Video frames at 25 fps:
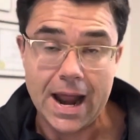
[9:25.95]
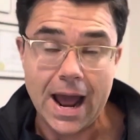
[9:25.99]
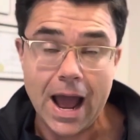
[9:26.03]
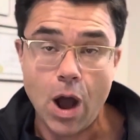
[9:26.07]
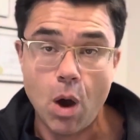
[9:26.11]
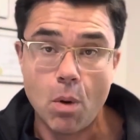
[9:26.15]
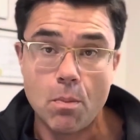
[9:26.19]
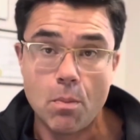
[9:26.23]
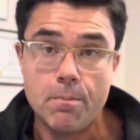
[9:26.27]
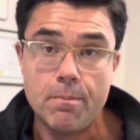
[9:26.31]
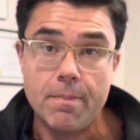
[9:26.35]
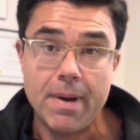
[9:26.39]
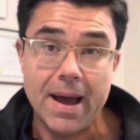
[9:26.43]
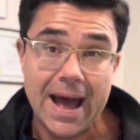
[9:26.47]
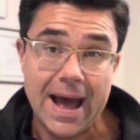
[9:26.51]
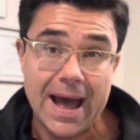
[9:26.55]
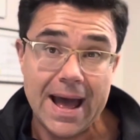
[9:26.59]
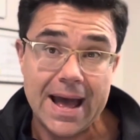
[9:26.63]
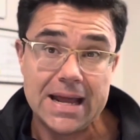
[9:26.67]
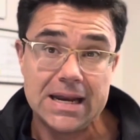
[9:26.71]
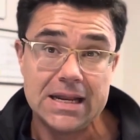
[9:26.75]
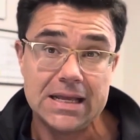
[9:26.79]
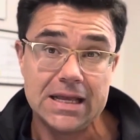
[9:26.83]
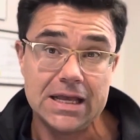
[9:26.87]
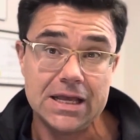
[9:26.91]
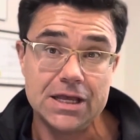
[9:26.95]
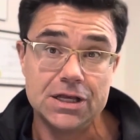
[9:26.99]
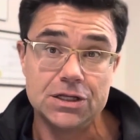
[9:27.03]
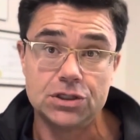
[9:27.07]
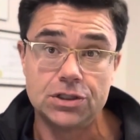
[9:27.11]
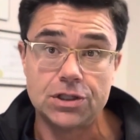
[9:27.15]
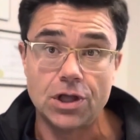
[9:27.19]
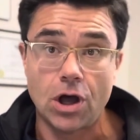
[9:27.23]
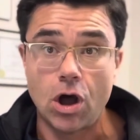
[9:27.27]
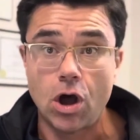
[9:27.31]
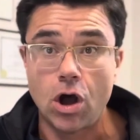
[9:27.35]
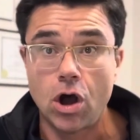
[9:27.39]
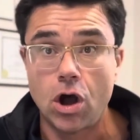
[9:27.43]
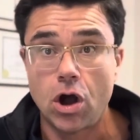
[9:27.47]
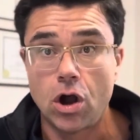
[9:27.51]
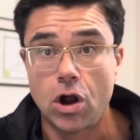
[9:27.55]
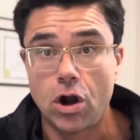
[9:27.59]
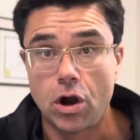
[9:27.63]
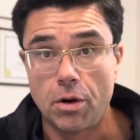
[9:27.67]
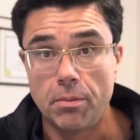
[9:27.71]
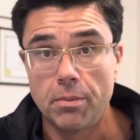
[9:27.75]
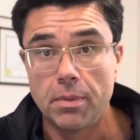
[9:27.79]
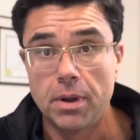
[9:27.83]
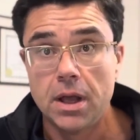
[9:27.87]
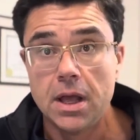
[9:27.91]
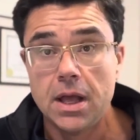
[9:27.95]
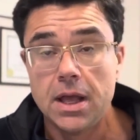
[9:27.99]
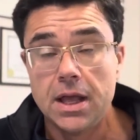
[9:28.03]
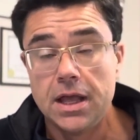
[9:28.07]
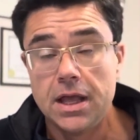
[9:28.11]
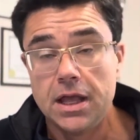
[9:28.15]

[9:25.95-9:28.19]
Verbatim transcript: How bad is the harm?